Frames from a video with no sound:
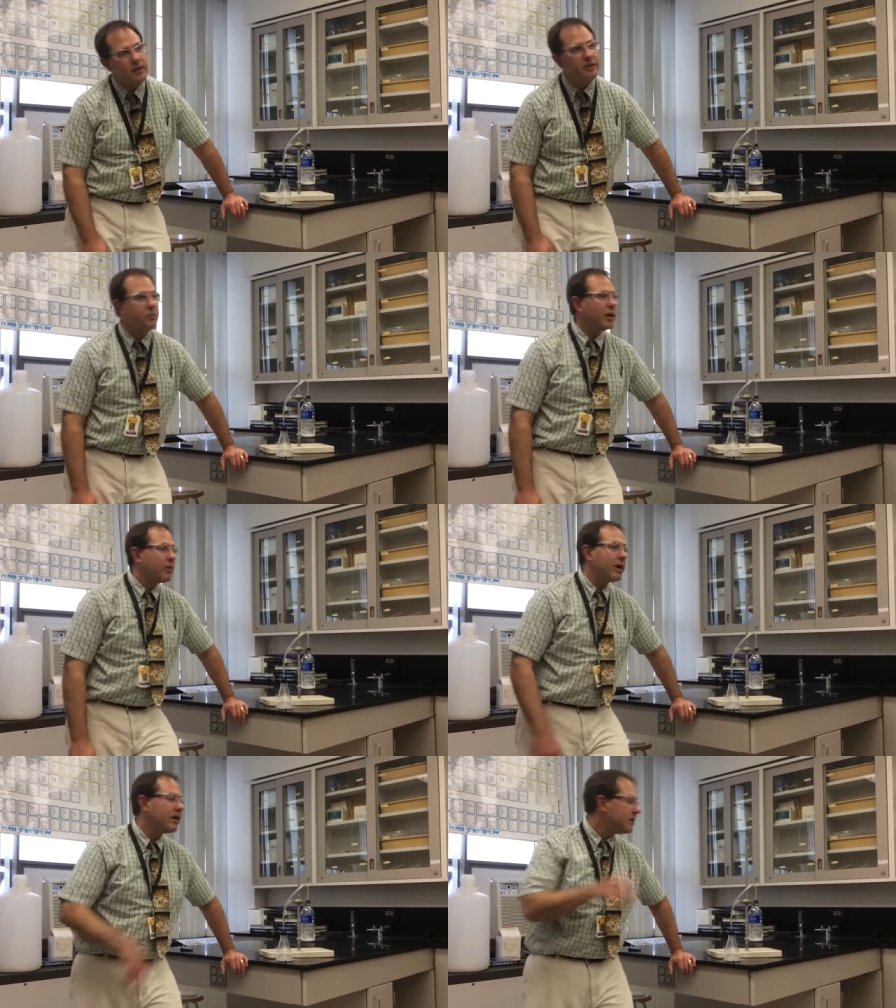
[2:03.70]
It's what?
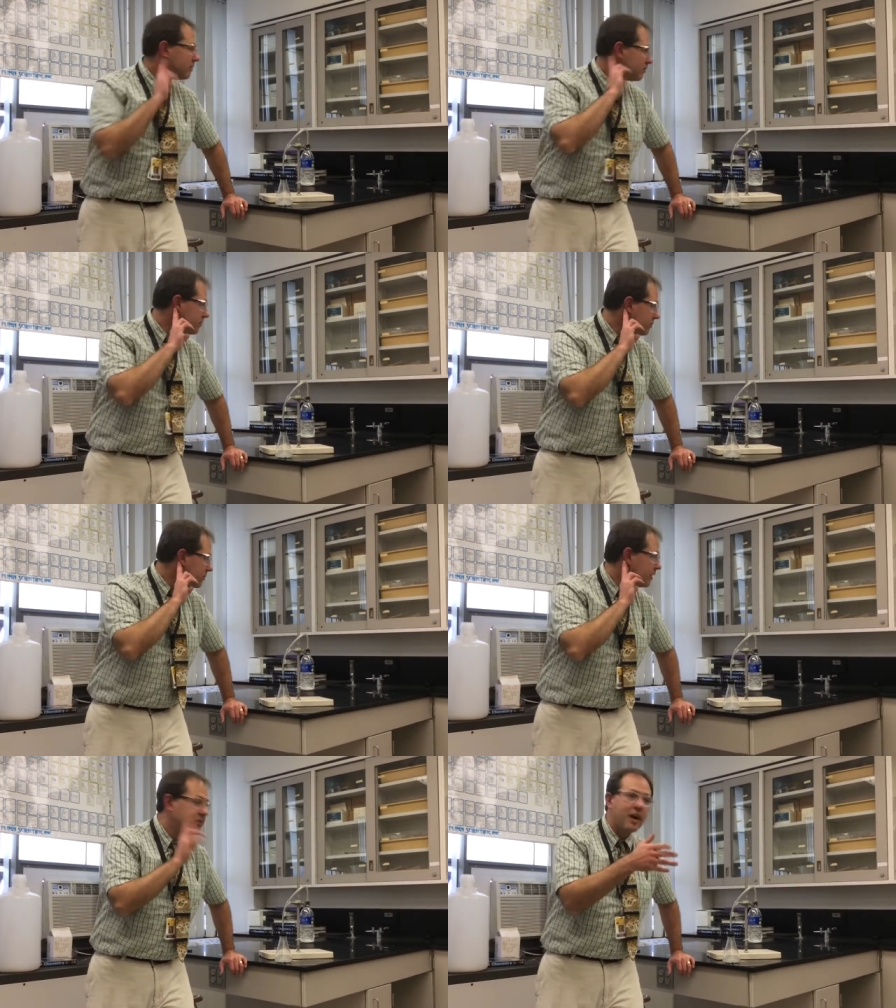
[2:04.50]
Where?
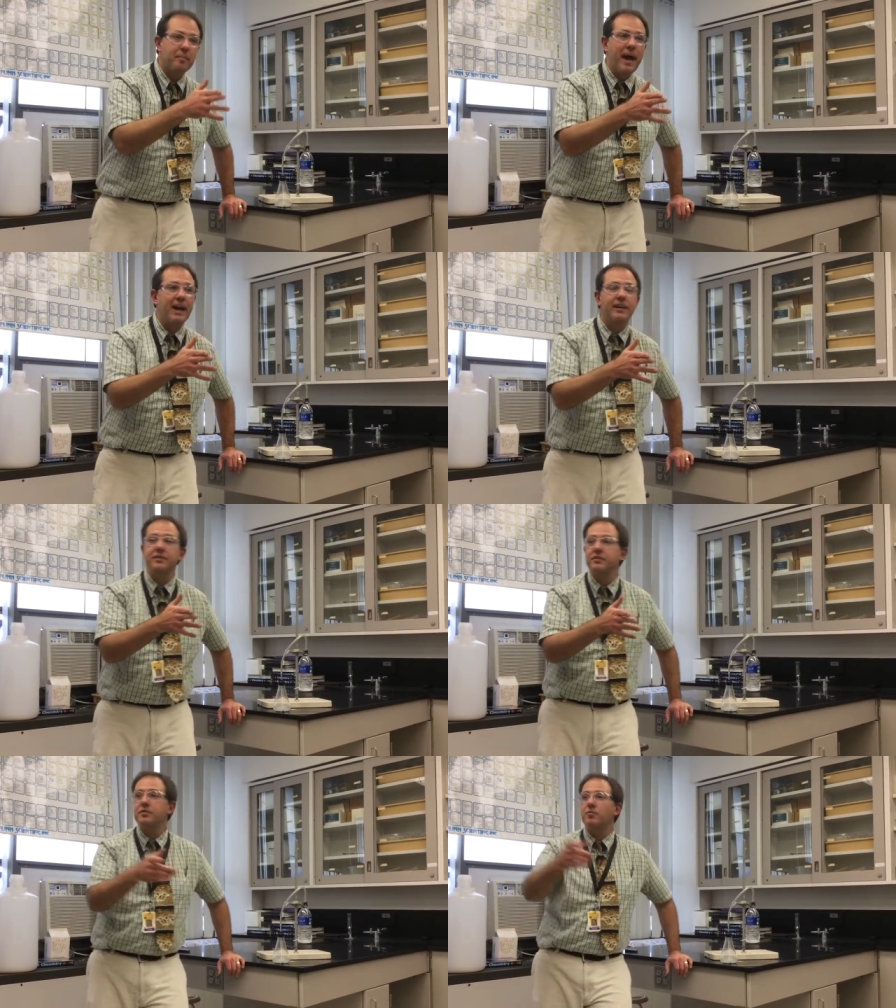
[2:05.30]
It's not
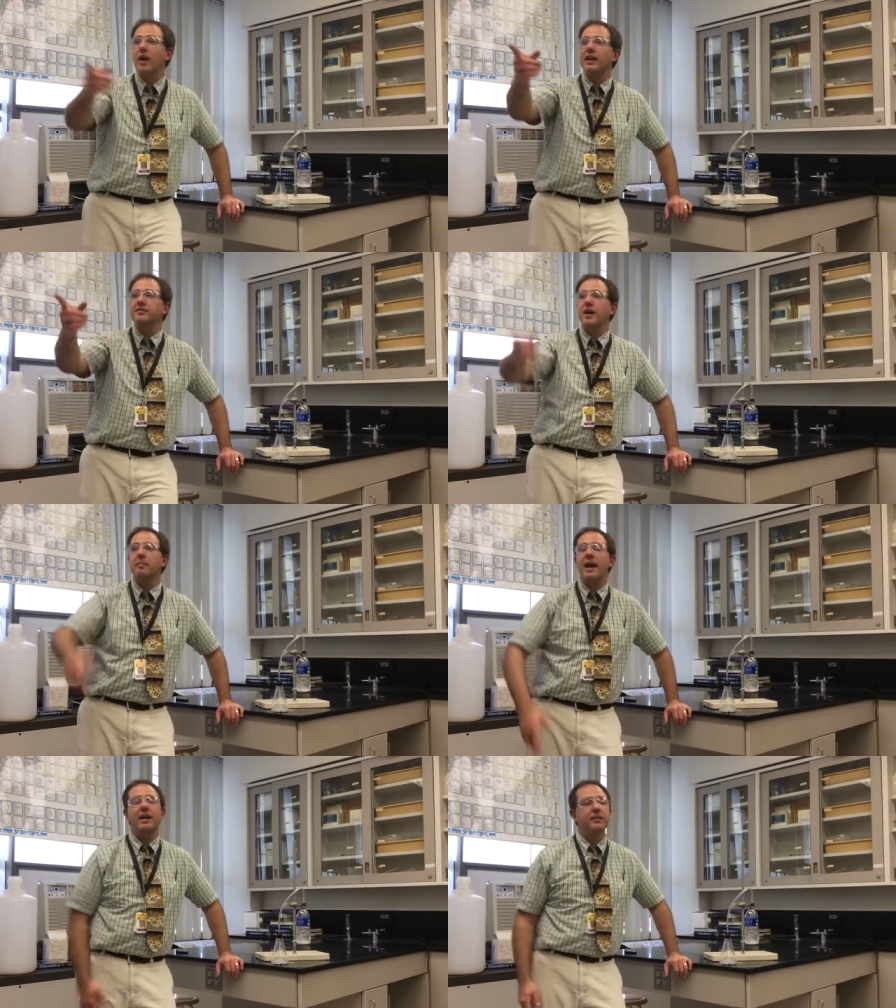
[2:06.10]
balanced, right? It's
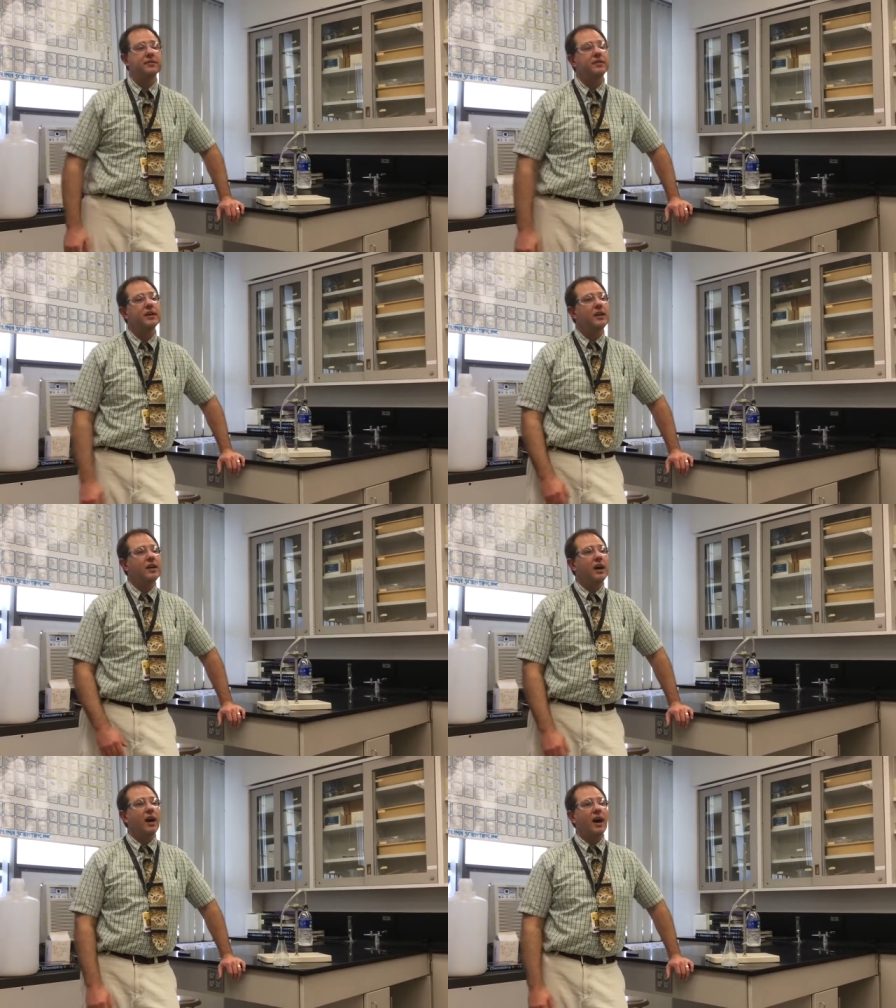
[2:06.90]
not balanced.
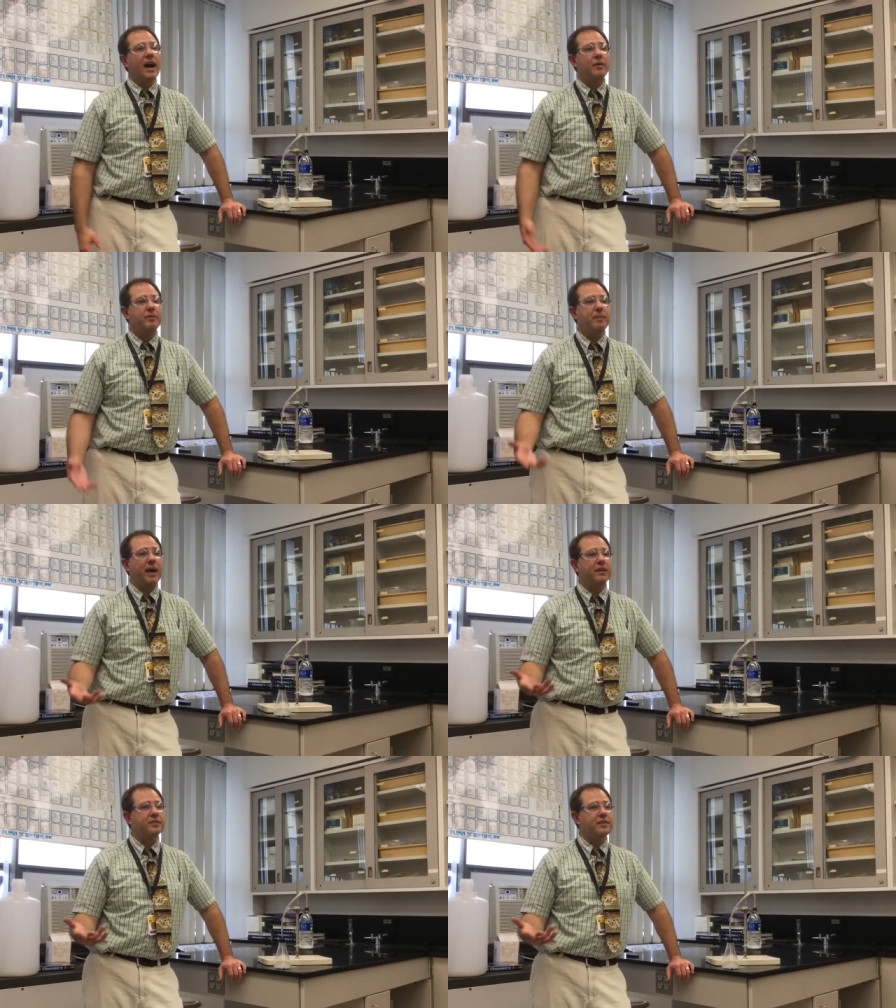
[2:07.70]
Uh, how do we
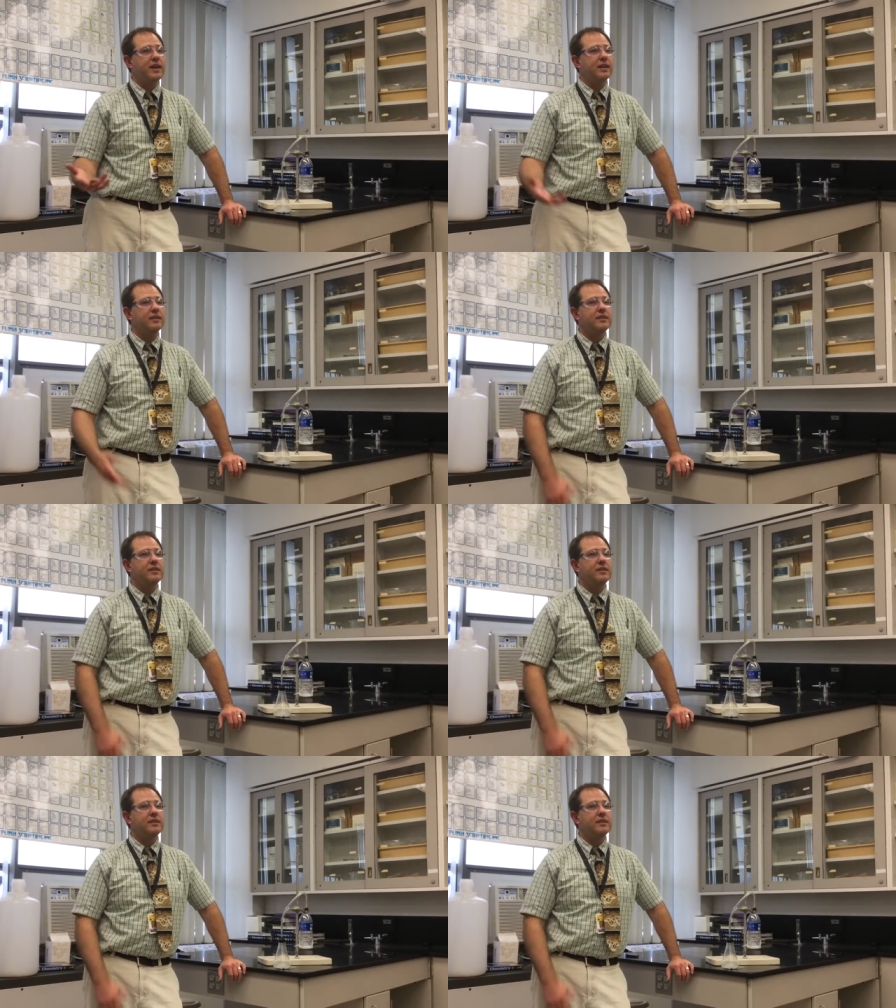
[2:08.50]
balance that?